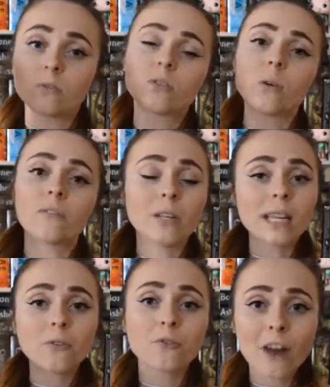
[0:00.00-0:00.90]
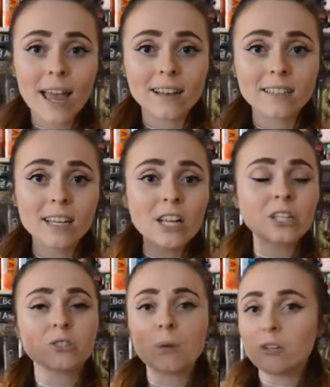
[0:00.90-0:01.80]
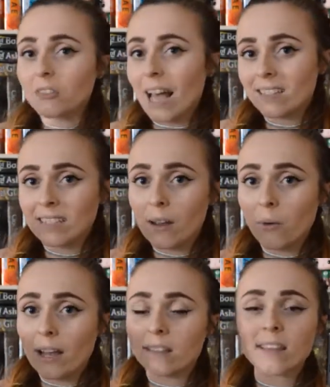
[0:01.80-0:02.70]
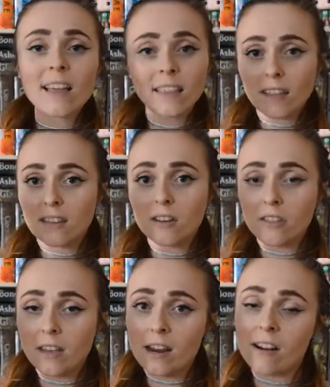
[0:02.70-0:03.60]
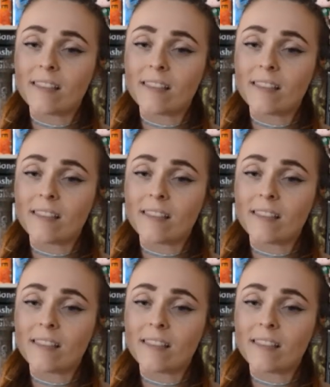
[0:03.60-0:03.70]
So if you need a friend to spend your last day with, then they're there.